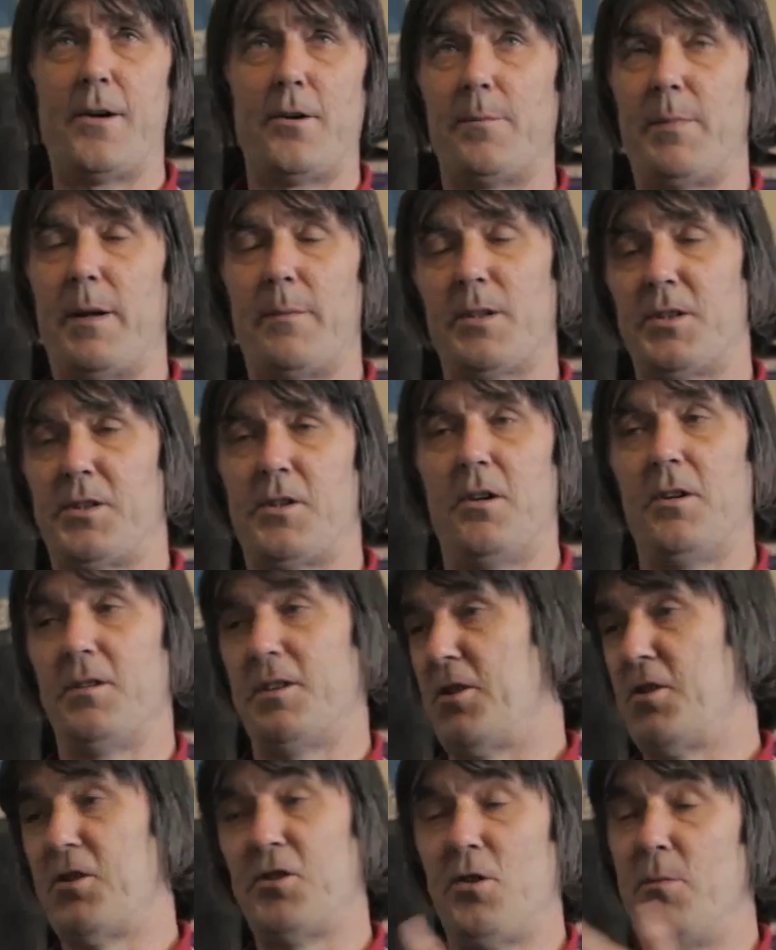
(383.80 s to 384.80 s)
other people's songs,
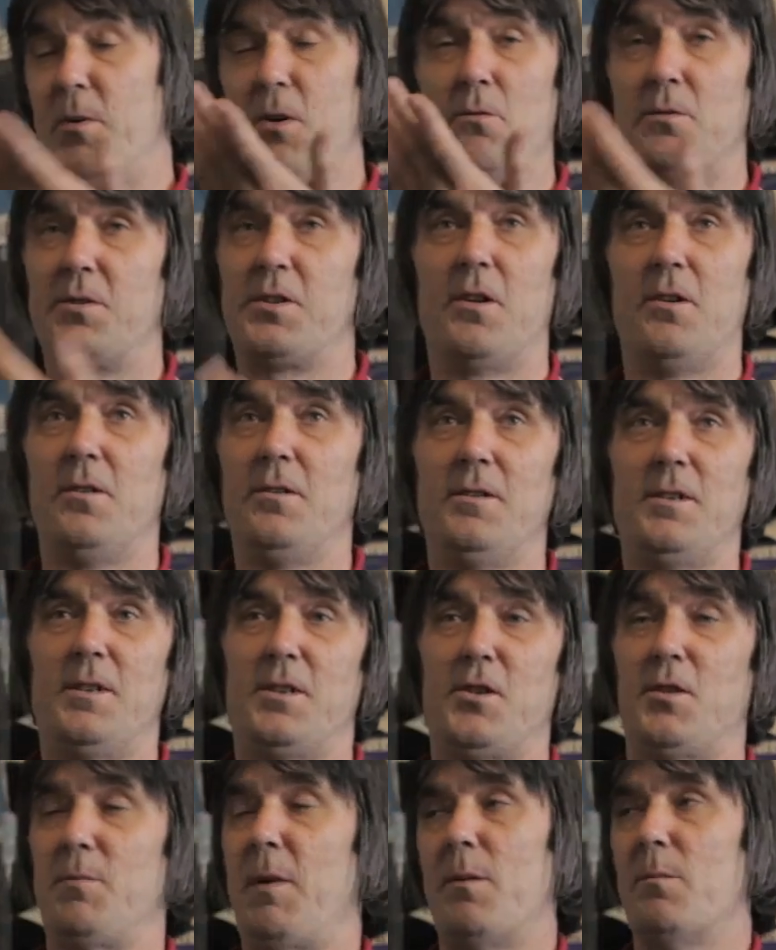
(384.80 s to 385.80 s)
I just do my own songs. I
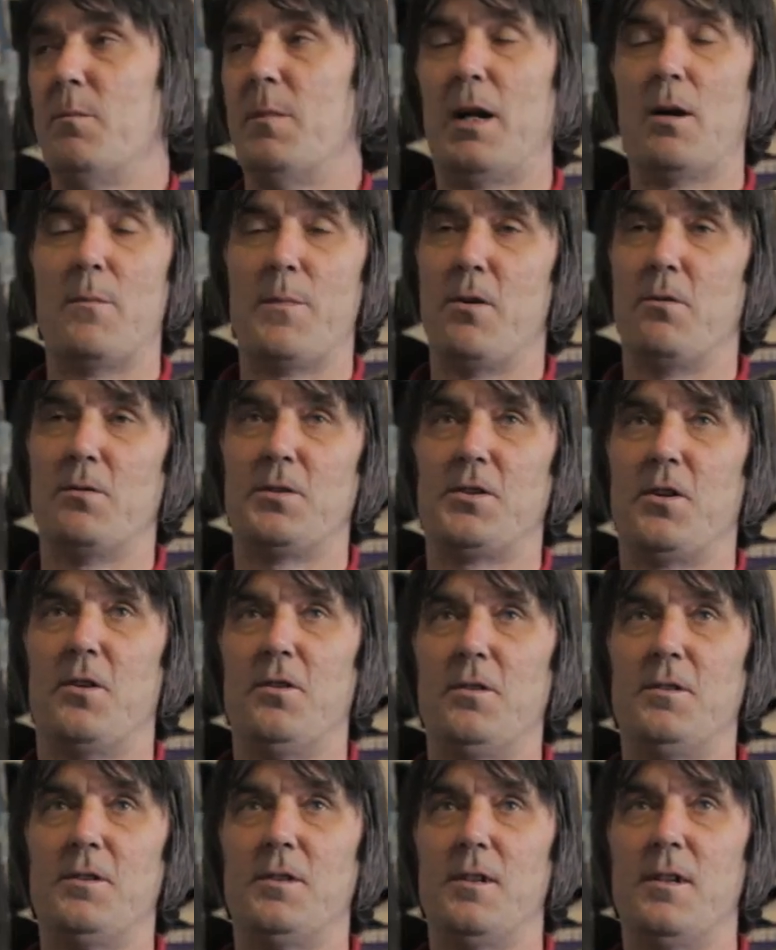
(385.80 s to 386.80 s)
just make up my own
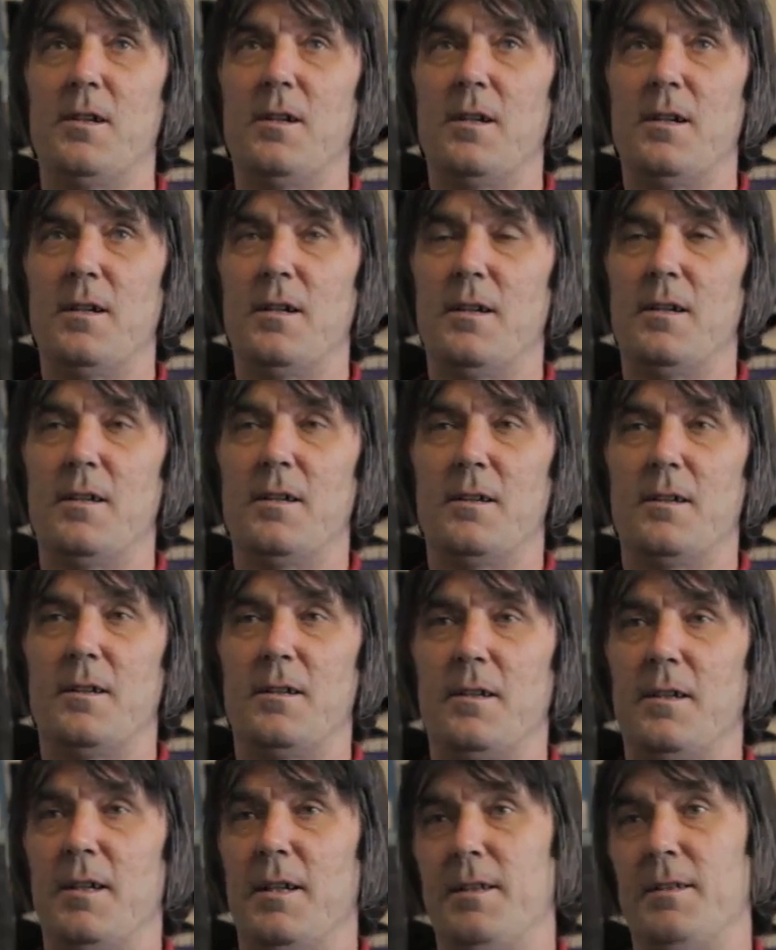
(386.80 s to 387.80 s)
songs
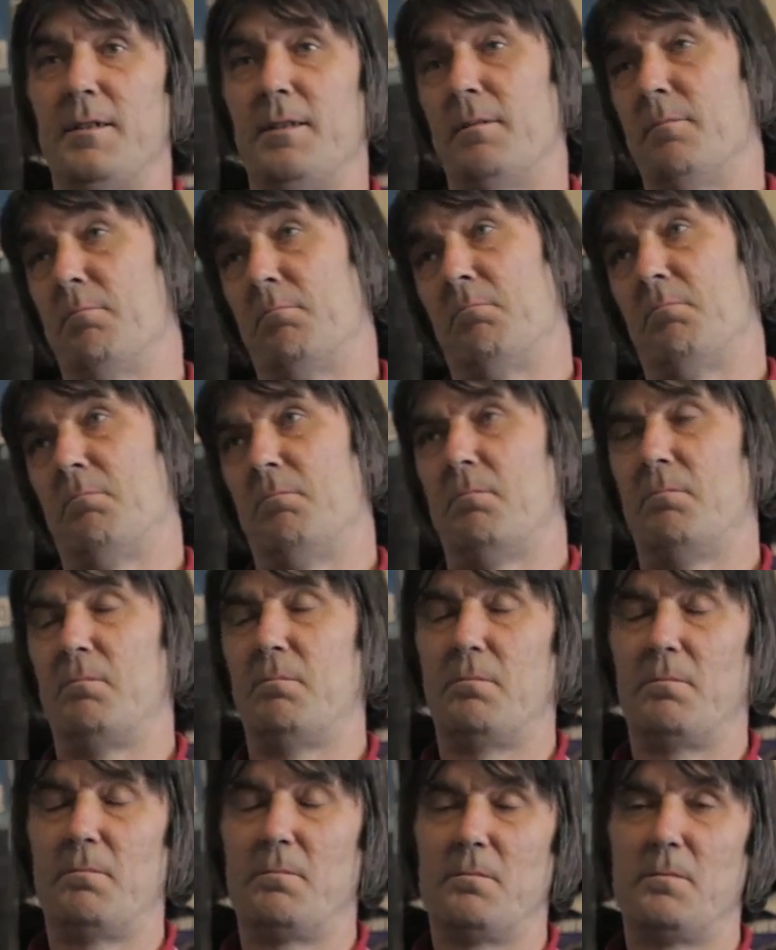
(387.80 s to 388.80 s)
and
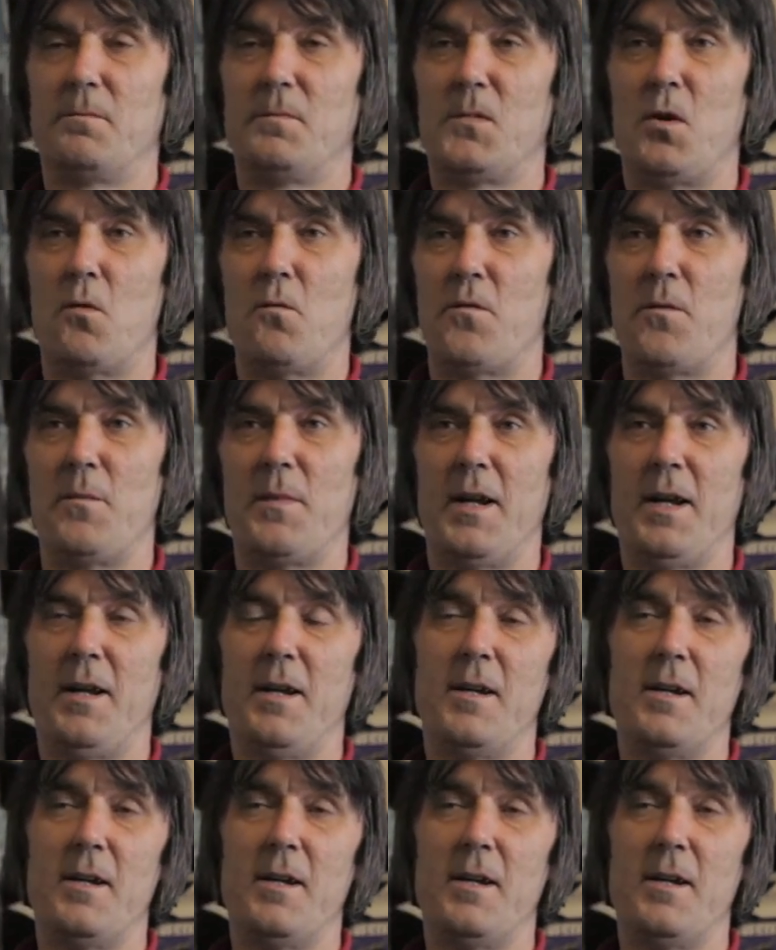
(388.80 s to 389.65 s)
go from there.